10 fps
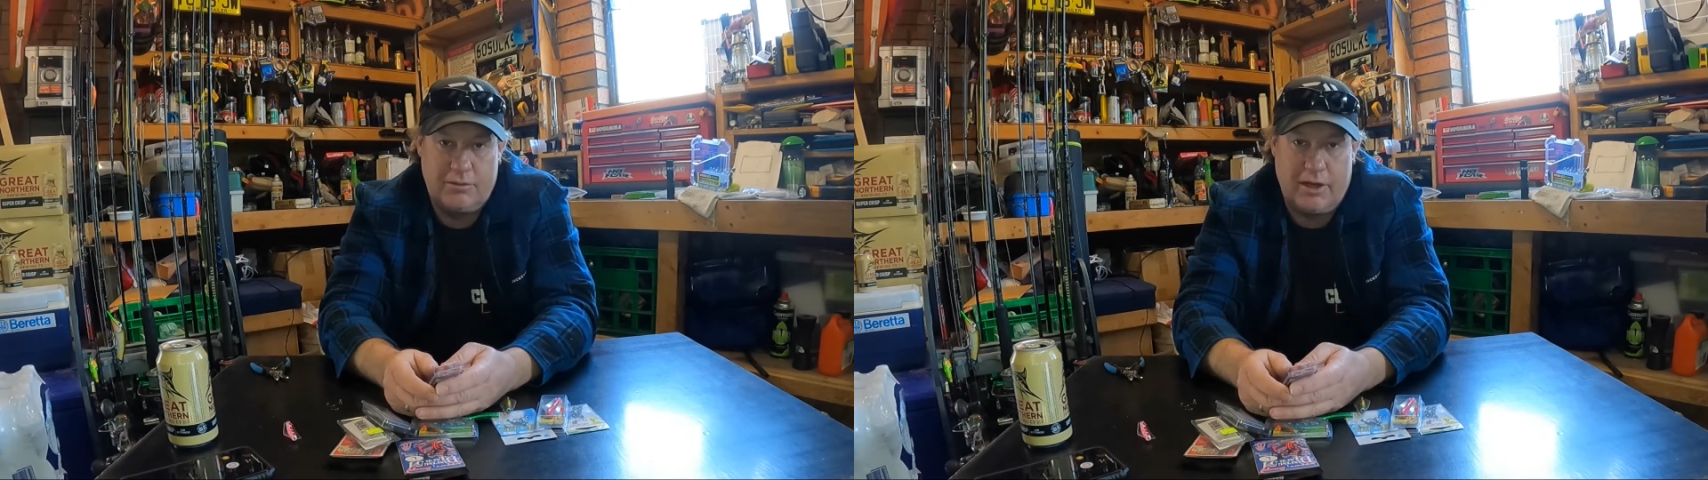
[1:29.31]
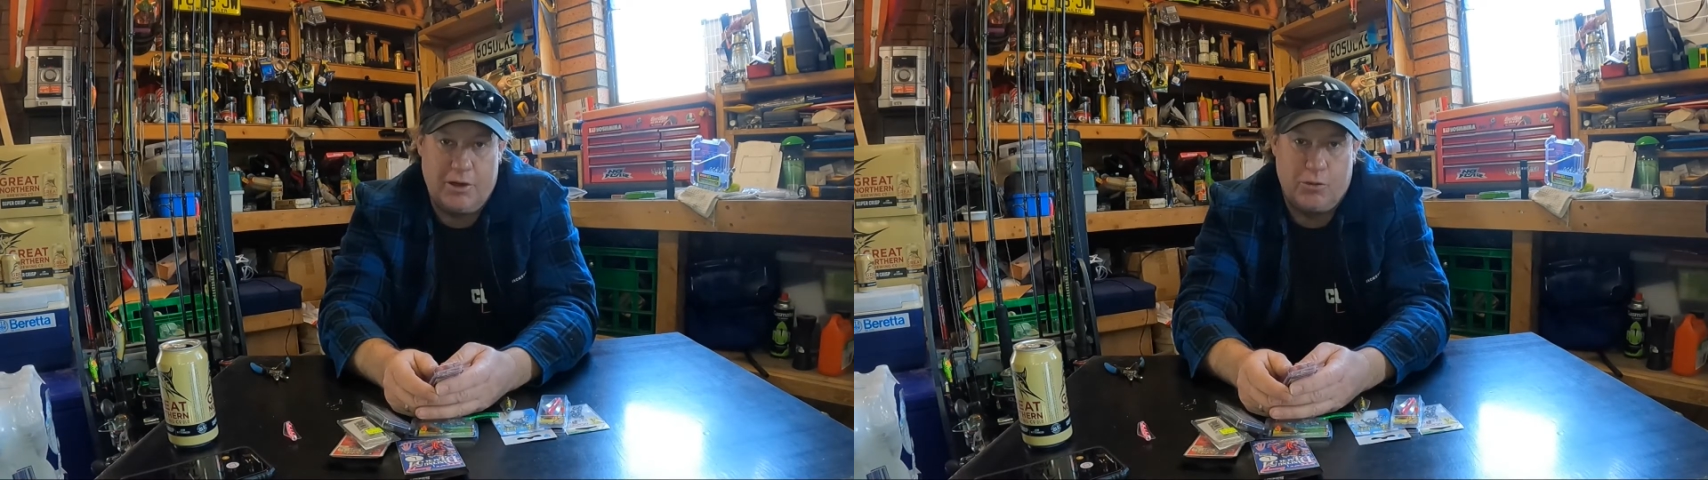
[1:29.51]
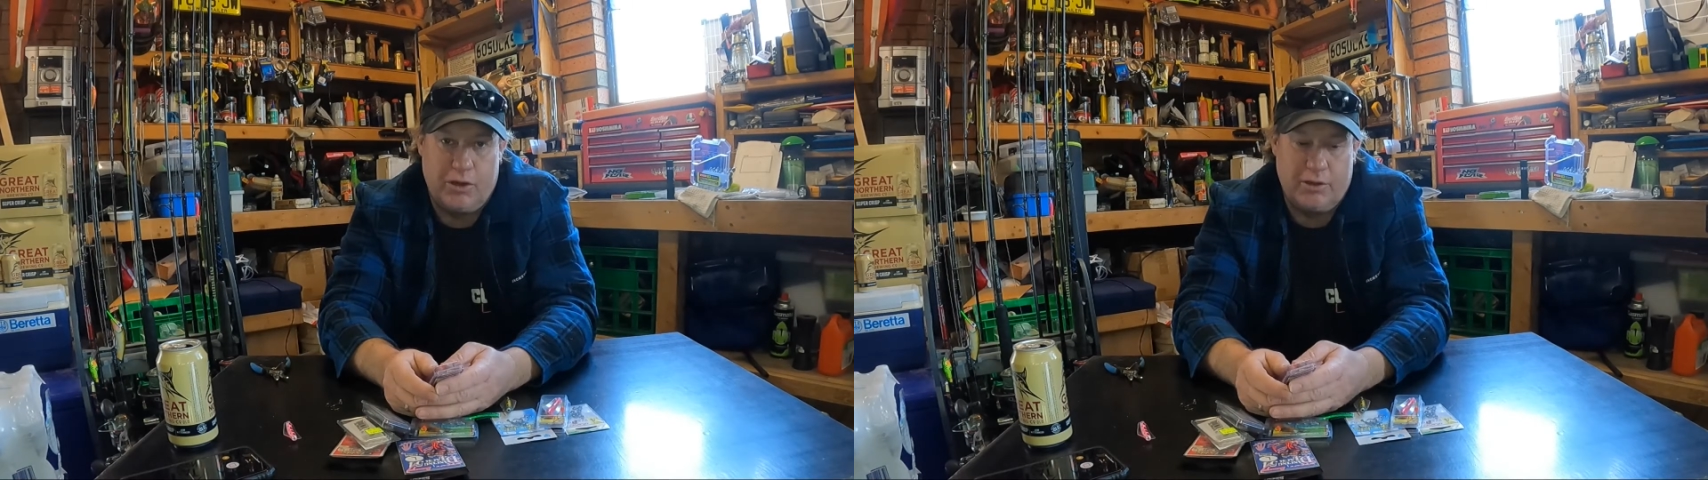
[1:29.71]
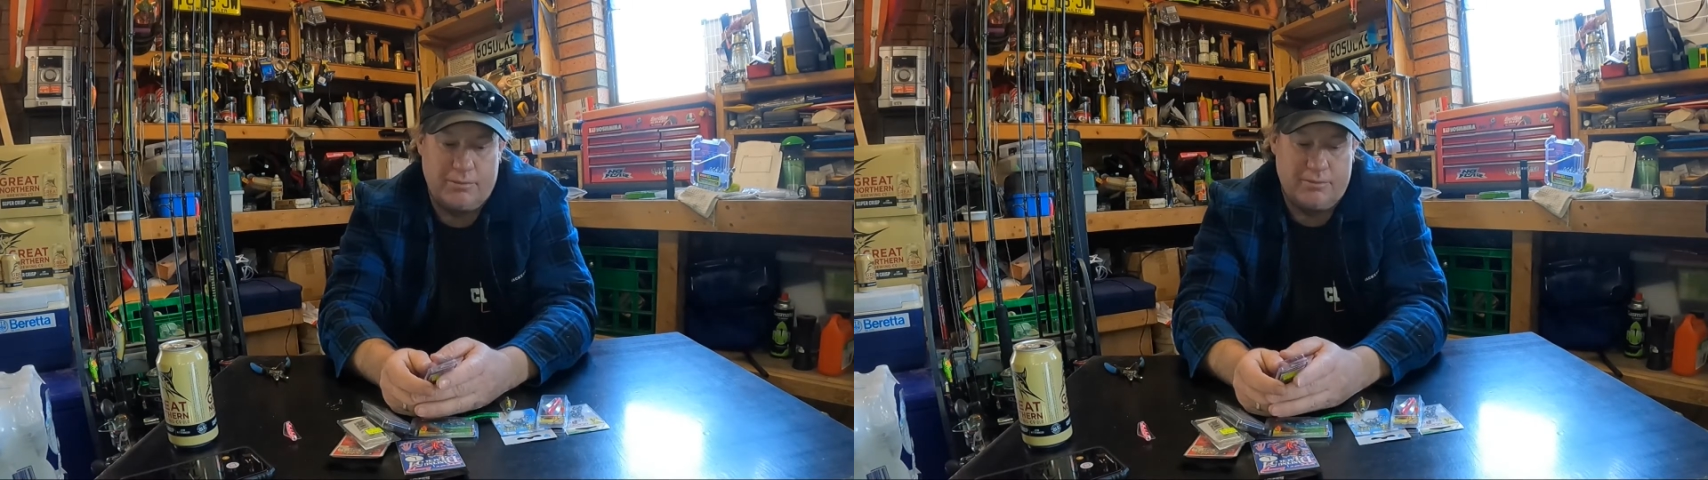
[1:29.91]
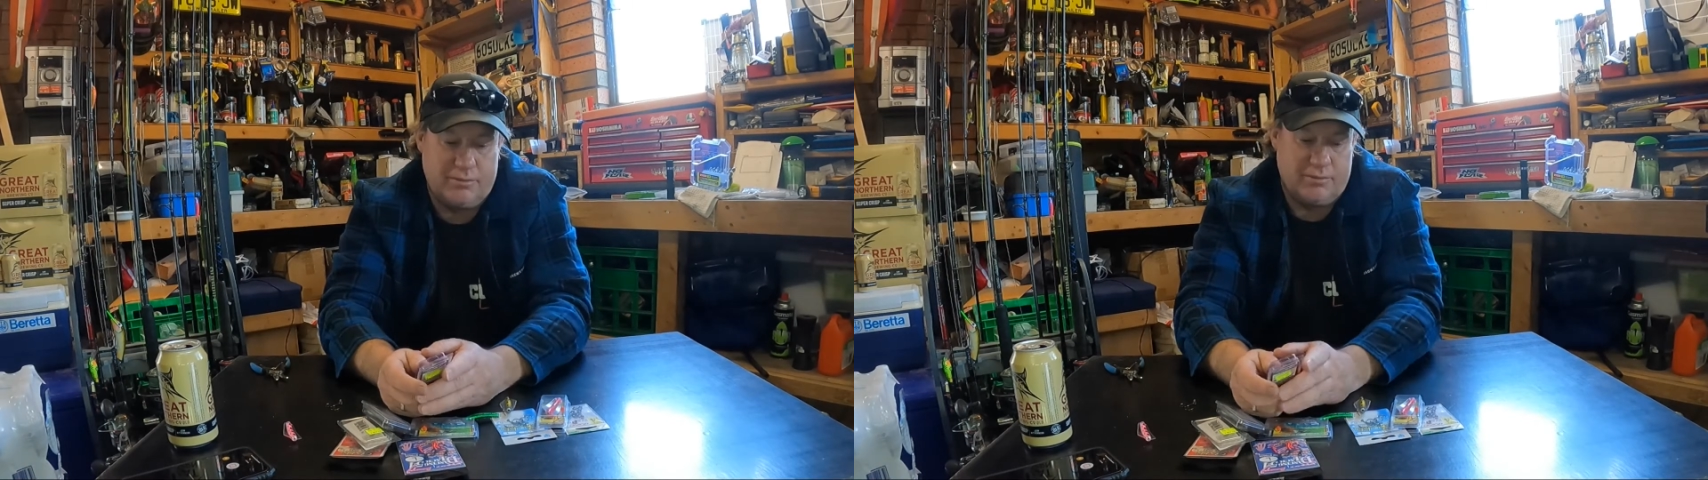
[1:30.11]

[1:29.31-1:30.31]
how do you rig them?